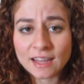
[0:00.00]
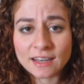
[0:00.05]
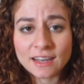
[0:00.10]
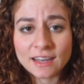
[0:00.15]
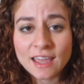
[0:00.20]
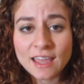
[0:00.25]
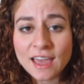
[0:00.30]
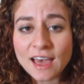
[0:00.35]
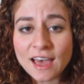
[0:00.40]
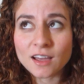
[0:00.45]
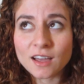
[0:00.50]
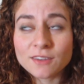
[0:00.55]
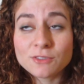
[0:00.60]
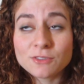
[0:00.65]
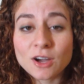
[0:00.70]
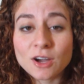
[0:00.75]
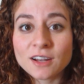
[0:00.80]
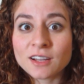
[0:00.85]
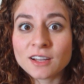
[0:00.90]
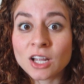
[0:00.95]
and
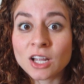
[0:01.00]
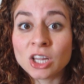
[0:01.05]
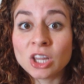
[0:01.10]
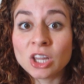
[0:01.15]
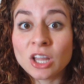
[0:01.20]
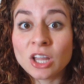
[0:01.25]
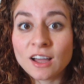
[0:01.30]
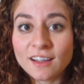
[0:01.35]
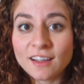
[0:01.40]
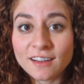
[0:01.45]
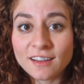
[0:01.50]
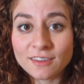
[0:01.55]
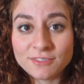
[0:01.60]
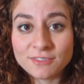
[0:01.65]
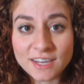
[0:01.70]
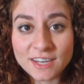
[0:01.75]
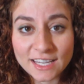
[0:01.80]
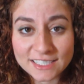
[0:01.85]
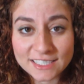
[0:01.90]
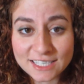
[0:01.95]
I've gotten a lot
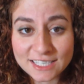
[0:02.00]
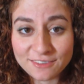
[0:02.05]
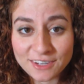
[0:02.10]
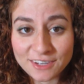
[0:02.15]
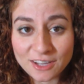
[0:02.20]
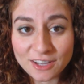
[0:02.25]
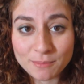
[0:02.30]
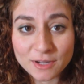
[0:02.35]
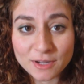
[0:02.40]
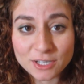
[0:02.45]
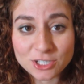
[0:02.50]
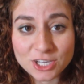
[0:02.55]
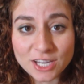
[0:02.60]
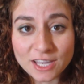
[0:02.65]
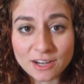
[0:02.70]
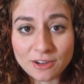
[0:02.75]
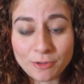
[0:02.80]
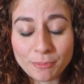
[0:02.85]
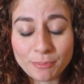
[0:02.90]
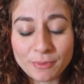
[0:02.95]
of negativity on my
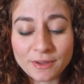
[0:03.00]
channel,